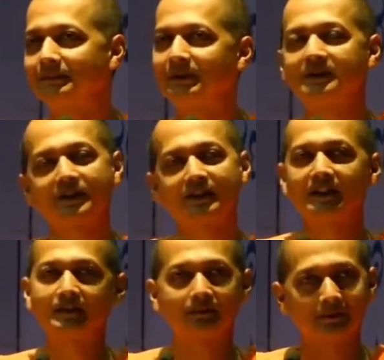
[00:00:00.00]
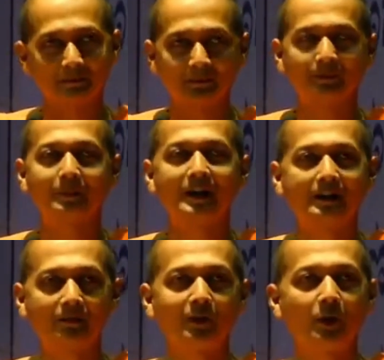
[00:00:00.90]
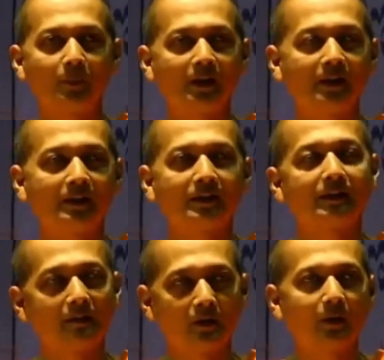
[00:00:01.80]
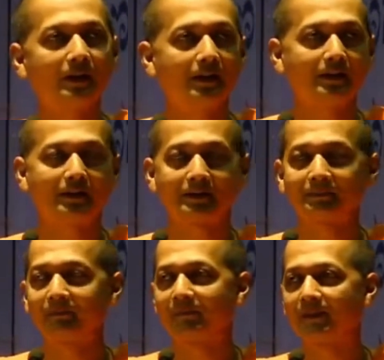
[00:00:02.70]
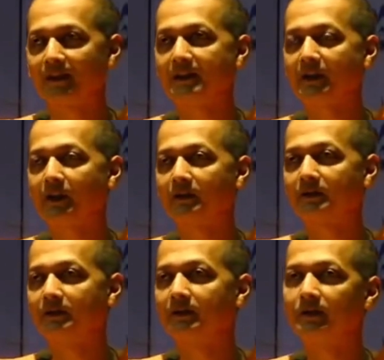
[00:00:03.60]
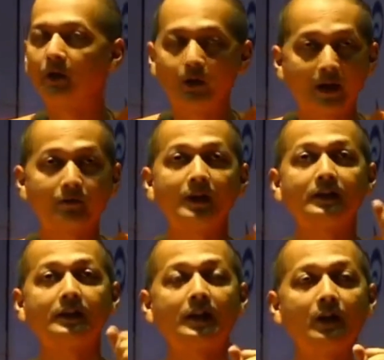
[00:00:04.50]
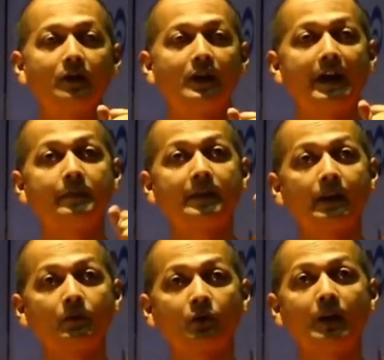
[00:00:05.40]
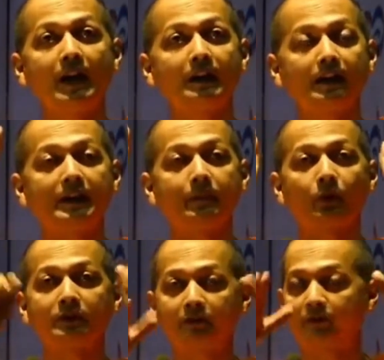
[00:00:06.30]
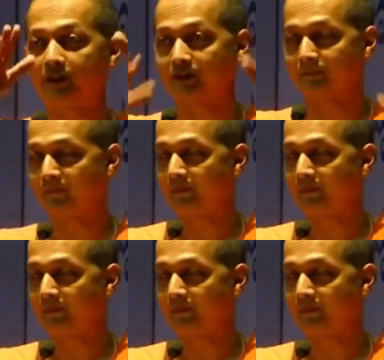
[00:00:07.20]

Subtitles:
Mother said, market will open later, I will go and get it later on. No, I want it now. And he became so angry, he broke the fridge.